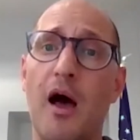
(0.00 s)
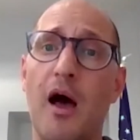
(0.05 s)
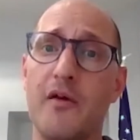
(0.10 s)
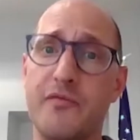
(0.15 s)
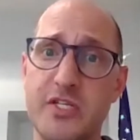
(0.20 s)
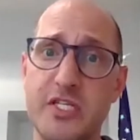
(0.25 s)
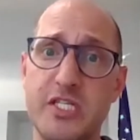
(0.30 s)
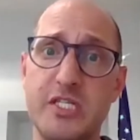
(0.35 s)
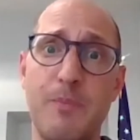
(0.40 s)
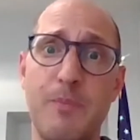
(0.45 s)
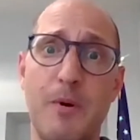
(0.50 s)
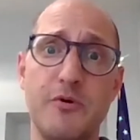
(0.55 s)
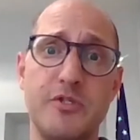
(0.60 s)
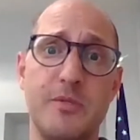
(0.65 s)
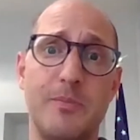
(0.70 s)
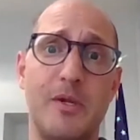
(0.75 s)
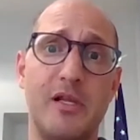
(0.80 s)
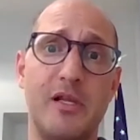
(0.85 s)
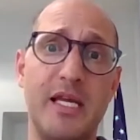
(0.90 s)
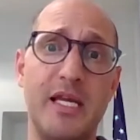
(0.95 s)
of
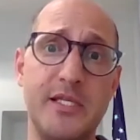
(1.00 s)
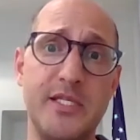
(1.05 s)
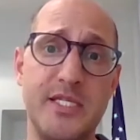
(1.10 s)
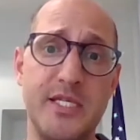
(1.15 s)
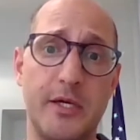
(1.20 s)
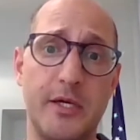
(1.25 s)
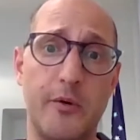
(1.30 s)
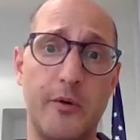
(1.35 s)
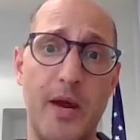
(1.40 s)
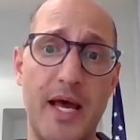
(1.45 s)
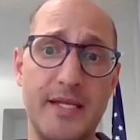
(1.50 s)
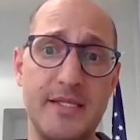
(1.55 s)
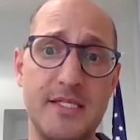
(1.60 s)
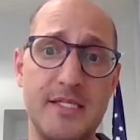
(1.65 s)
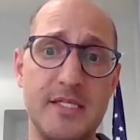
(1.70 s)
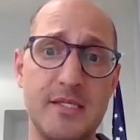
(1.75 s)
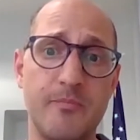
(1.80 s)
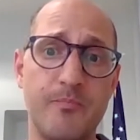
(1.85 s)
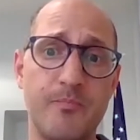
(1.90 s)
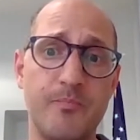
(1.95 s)
disposable
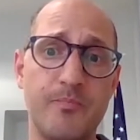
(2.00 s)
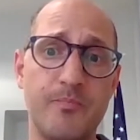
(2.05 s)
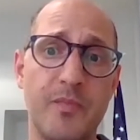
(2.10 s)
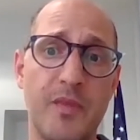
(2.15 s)
e-cigarettes.